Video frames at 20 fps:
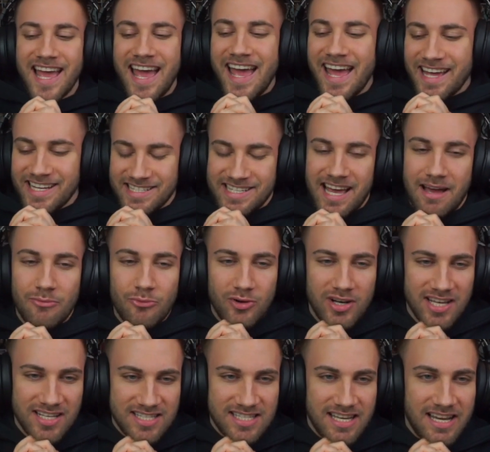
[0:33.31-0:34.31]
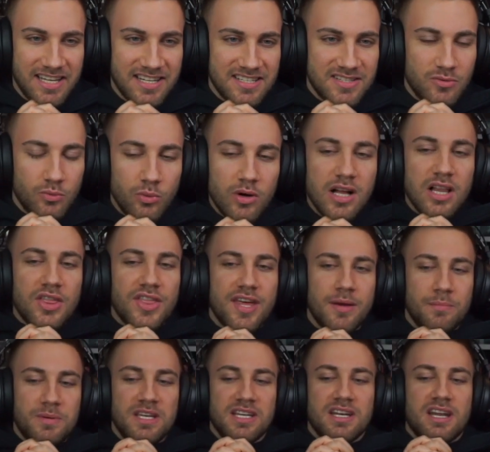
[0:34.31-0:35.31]
And I'm really excited. Will there
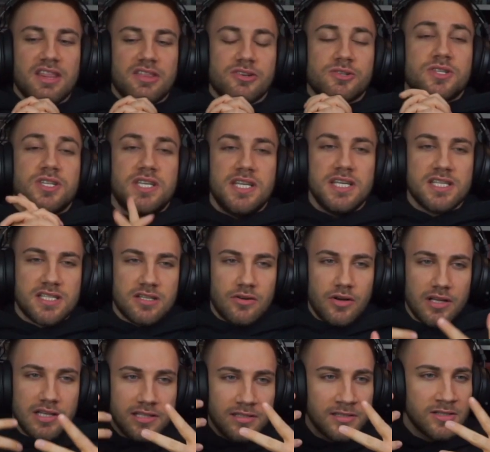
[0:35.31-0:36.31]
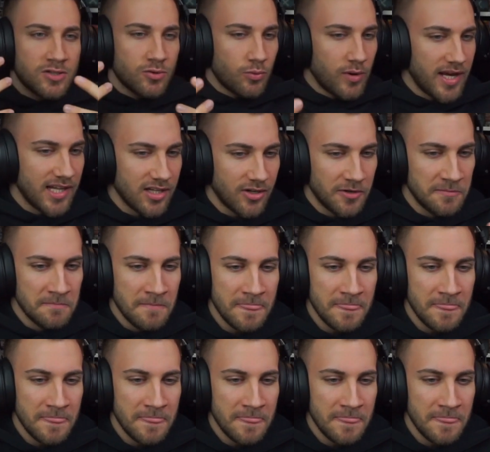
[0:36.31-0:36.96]
be another teaser, a little trailer?